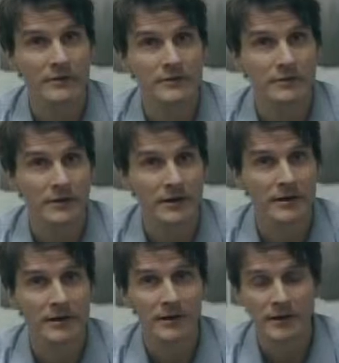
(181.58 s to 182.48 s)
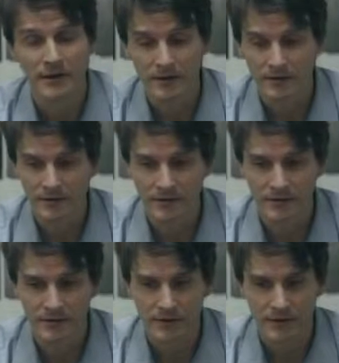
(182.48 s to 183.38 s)
so that
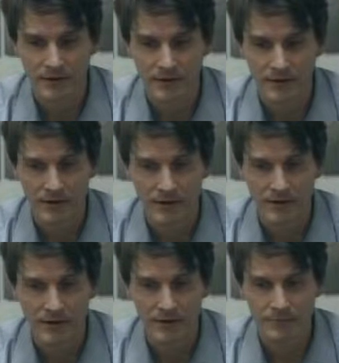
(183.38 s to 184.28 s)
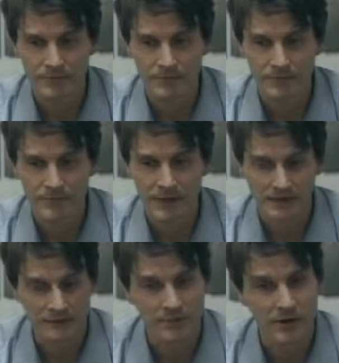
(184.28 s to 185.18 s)
the, um,
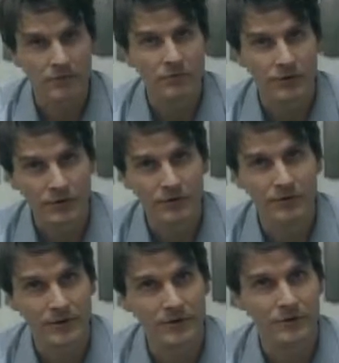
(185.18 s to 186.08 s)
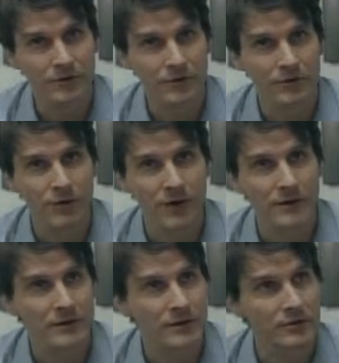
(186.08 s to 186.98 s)
as a metaphor, in, in a
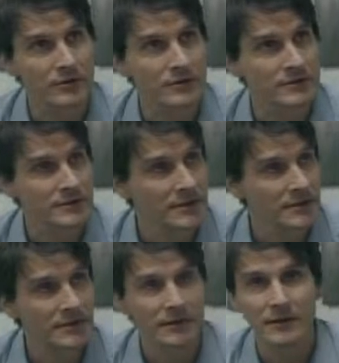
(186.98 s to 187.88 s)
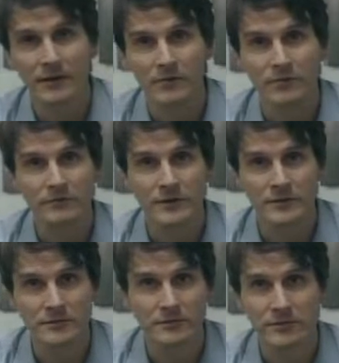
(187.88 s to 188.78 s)
way, you know, that a kind of
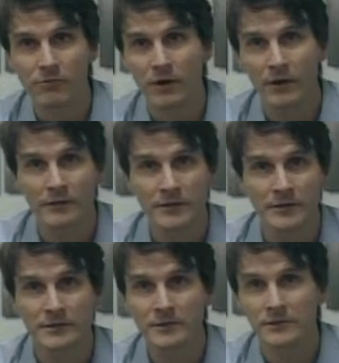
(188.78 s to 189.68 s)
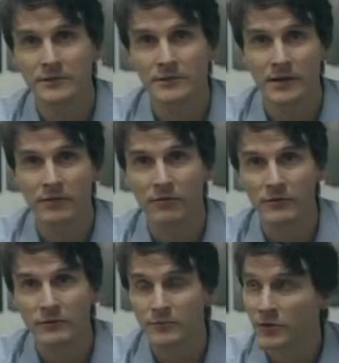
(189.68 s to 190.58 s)
sense of equality to, to
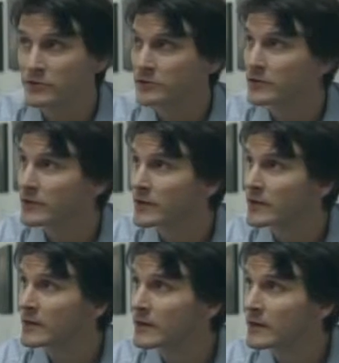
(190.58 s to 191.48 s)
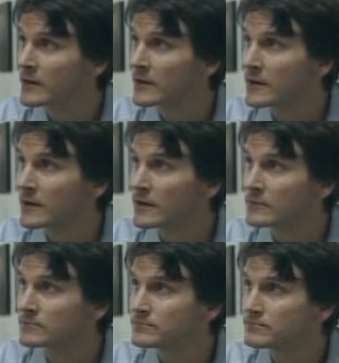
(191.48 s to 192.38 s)
everyone is pictured. Um,
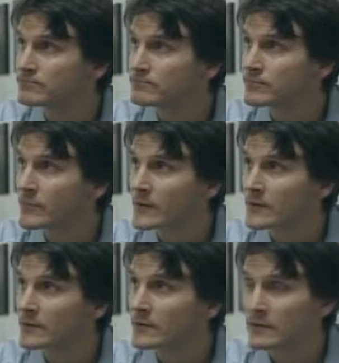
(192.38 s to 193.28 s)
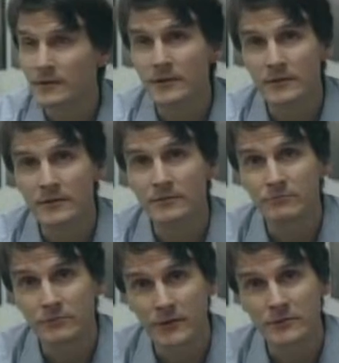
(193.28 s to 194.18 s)
yeah,
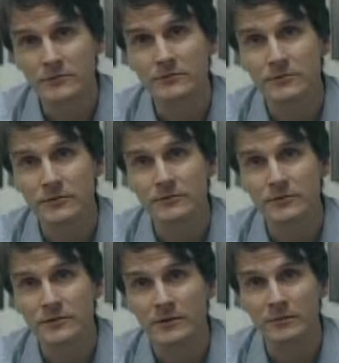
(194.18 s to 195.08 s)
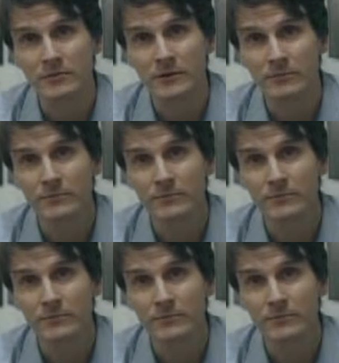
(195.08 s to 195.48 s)
that's, that's where it's come from.